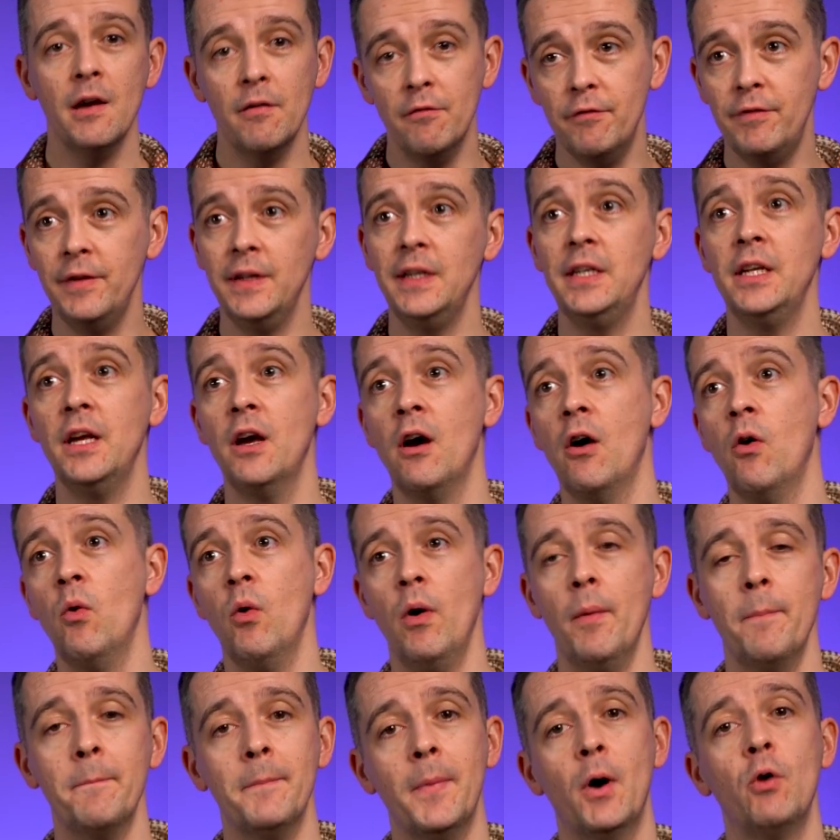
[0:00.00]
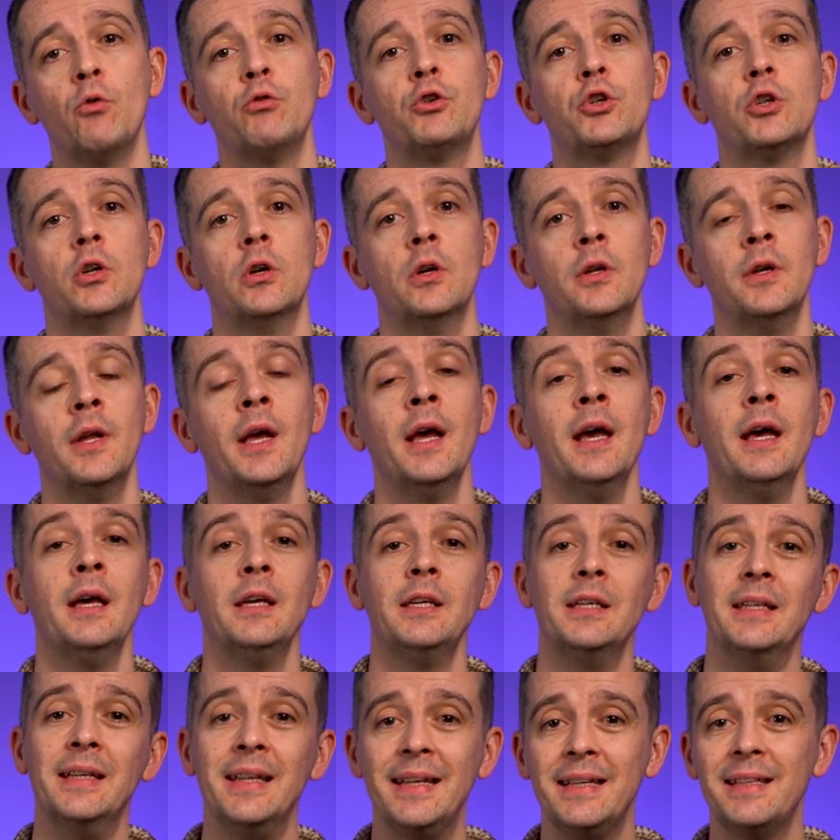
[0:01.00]
video and motion,
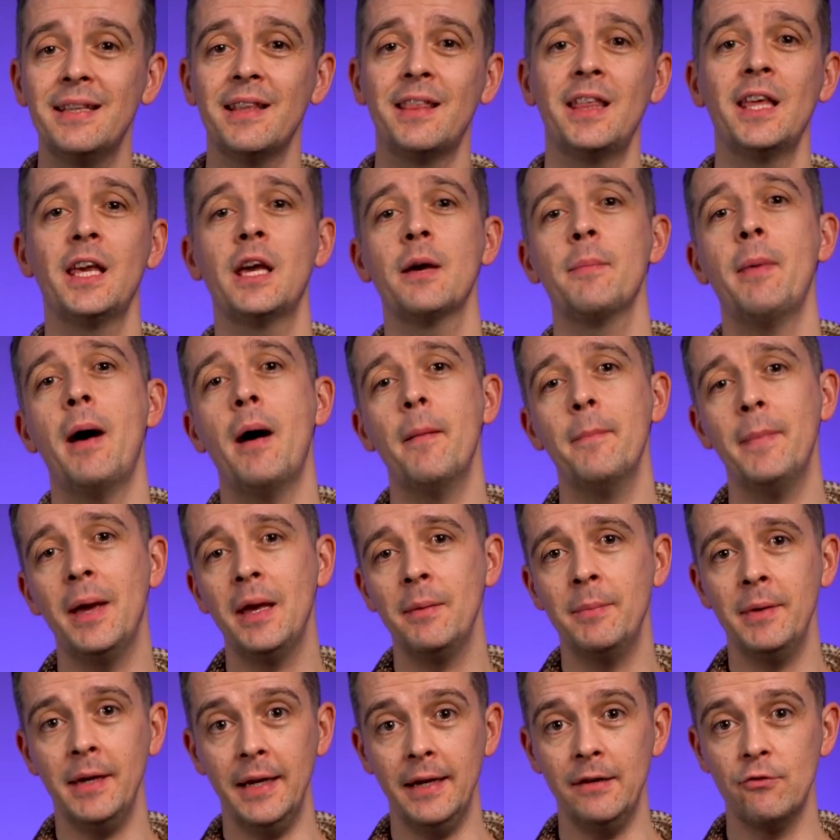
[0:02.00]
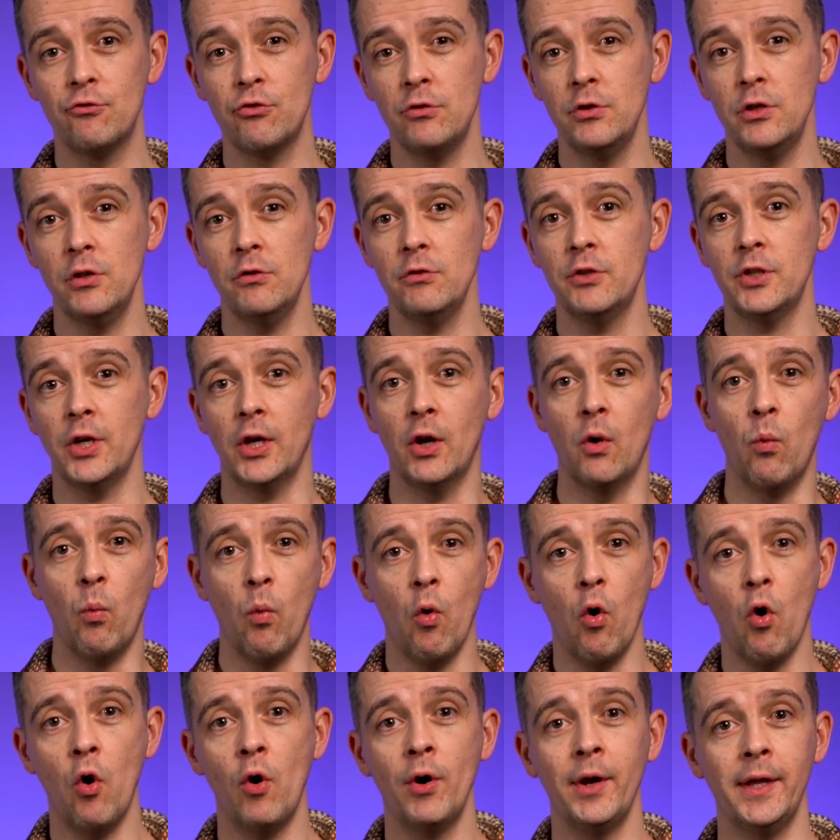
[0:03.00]
you need to think about maybe introducing a
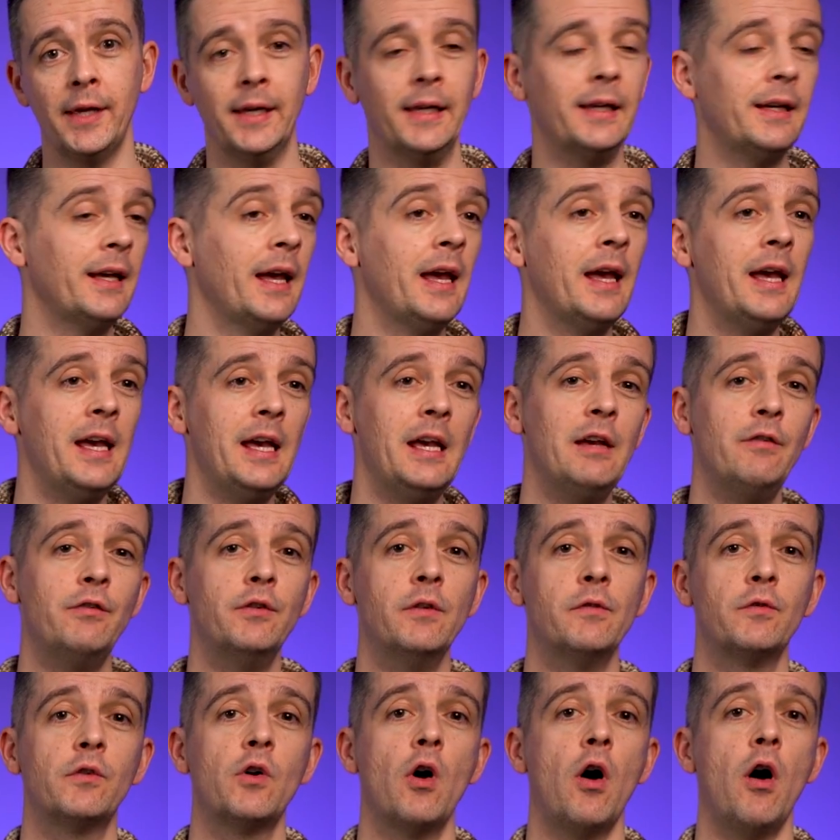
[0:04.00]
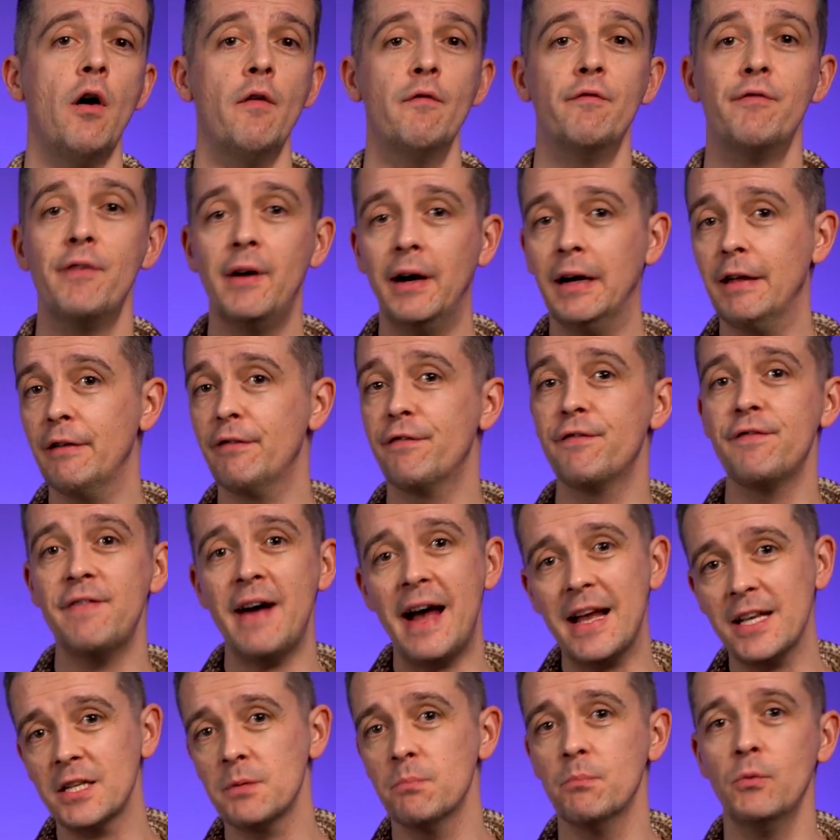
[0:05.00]
warning if you've got very
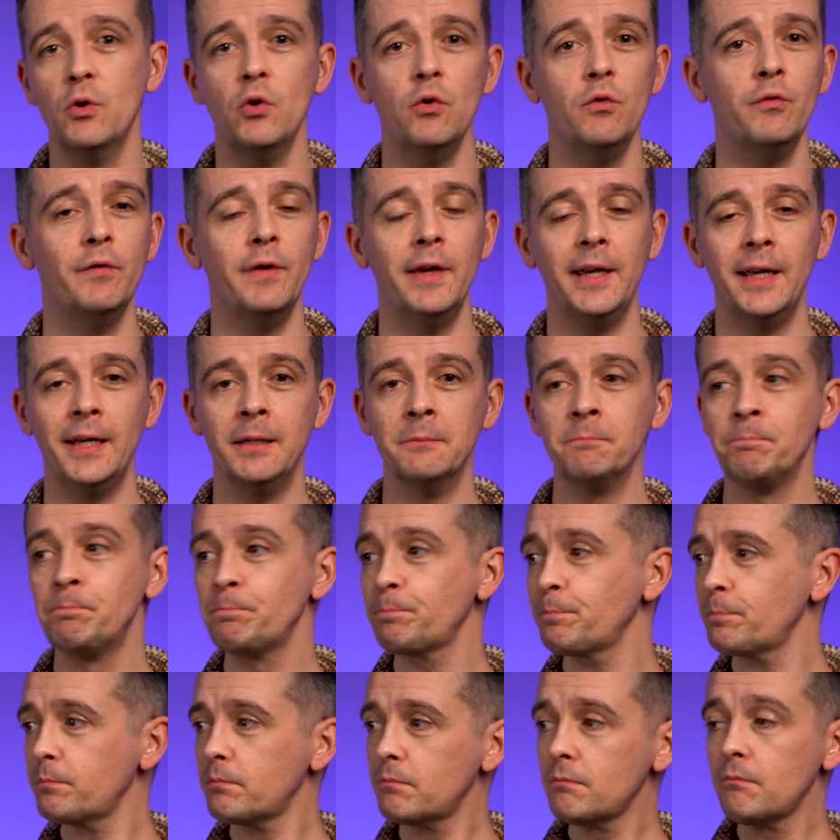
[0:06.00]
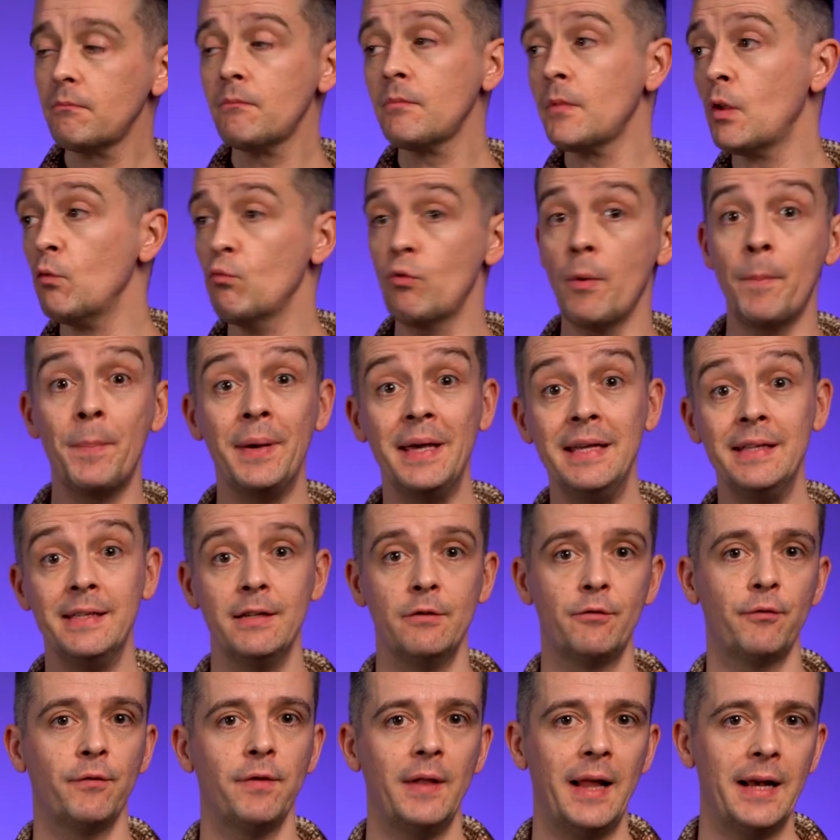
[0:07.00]
fast moving,
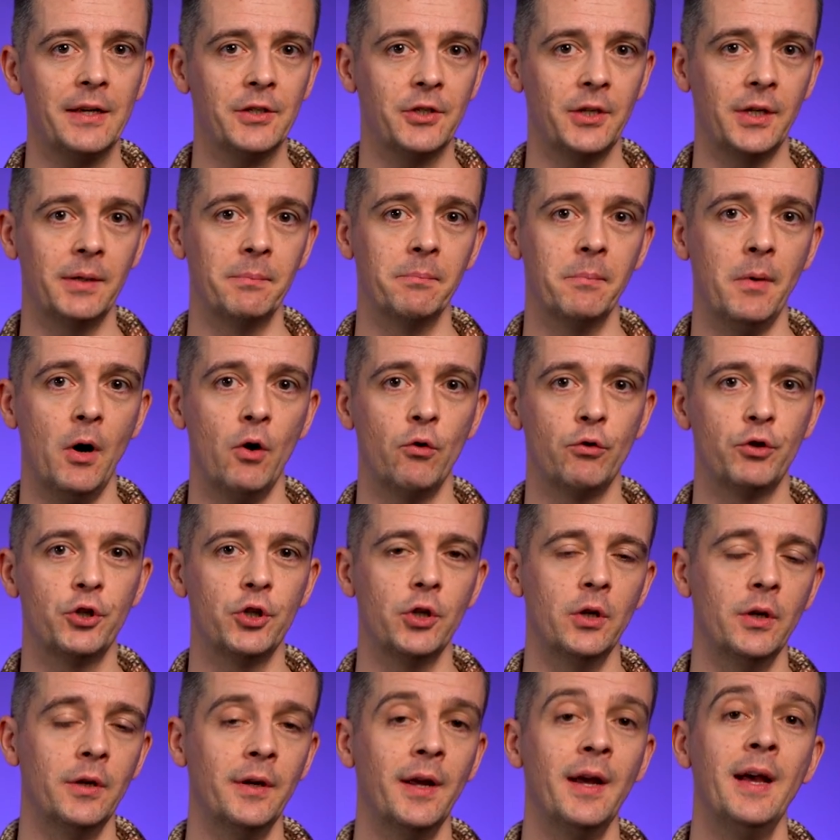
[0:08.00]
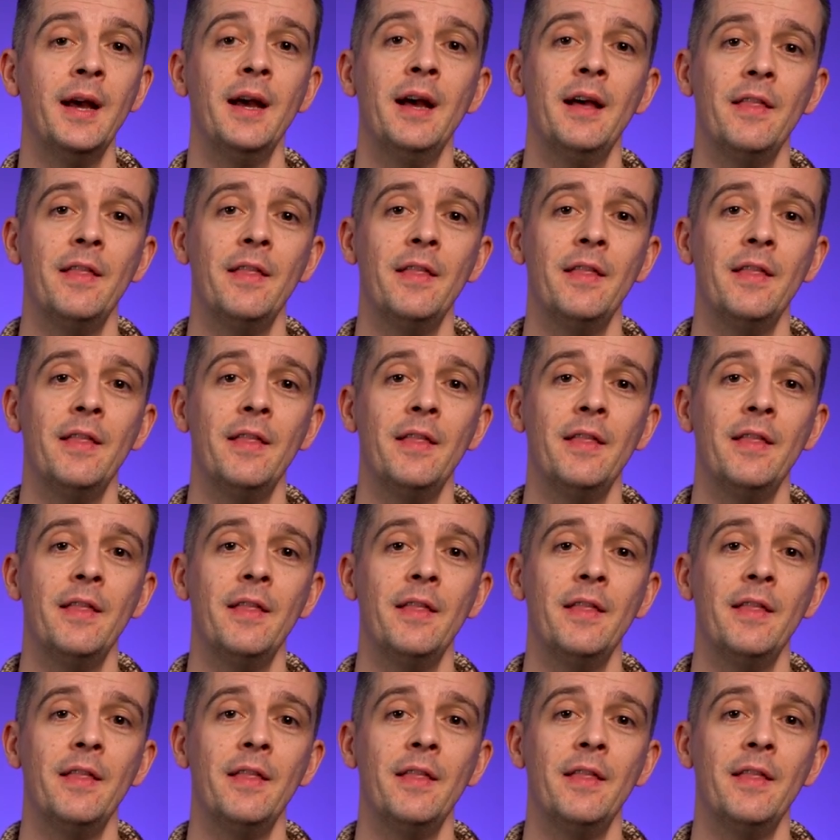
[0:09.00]
repeated flashing motion.